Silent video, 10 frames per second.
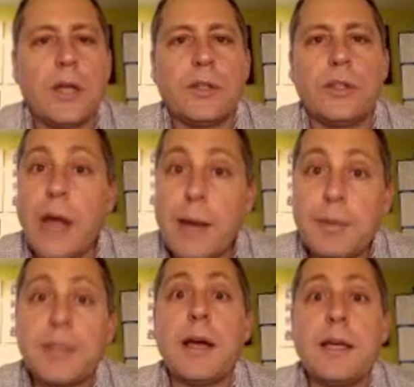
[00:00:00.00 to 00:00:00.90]
to
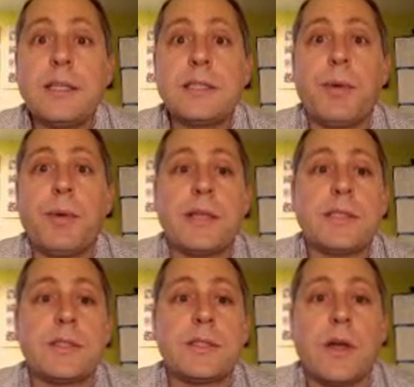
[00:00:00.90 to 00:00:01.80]
dramatize the
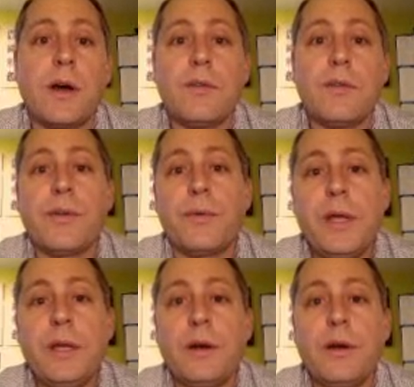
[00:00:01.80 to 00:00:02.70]
presence of the
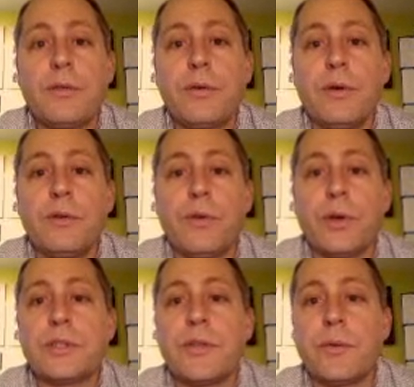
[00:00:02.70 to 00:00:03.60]
reader through
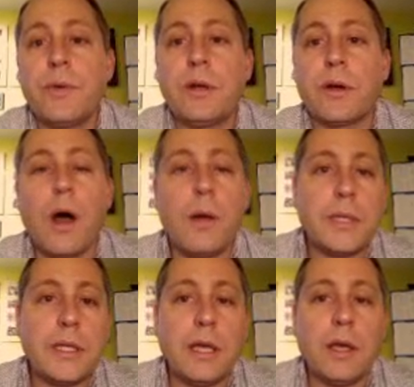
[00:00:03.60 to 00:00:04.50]
voice of the reader
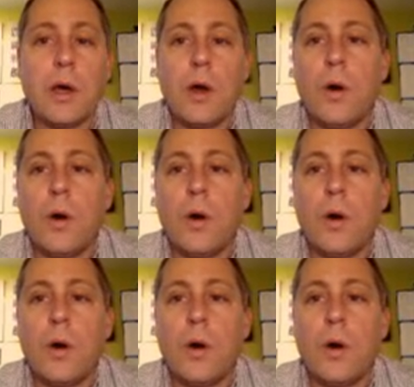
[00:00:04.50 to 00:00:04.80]
commenting,